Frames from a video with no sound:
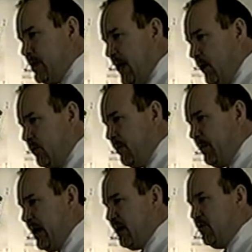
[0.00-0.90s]
down, rump
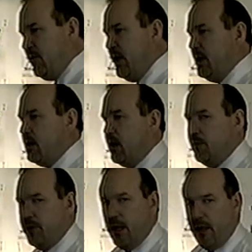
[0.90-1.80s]
back, and finally
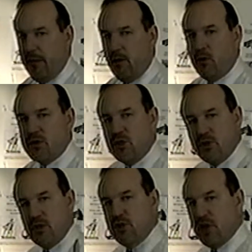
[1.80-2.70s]
calm down. And the horse
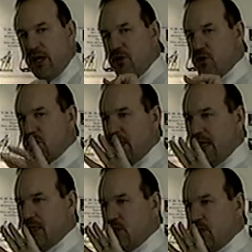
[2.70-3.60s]
usually changes
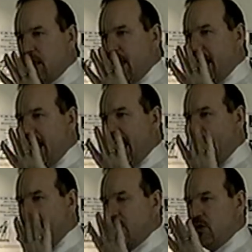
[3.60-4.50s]
its
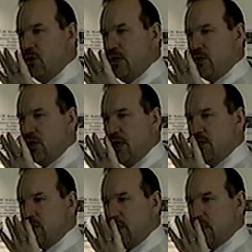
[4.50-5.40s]
attitude and
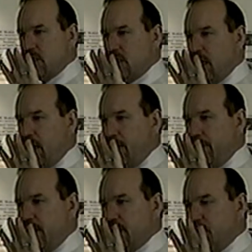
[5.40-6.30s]
changes its
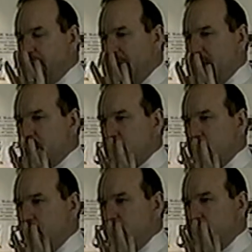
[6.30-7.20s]
balance
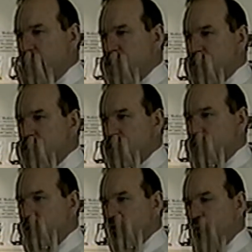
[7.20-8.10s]
and changes
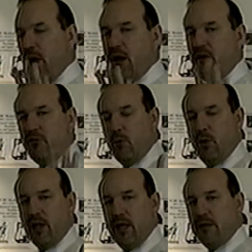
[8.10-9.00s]
its weight up from
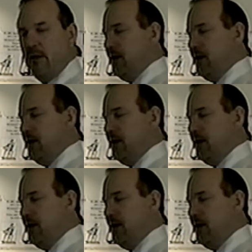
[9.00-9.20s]
one leg to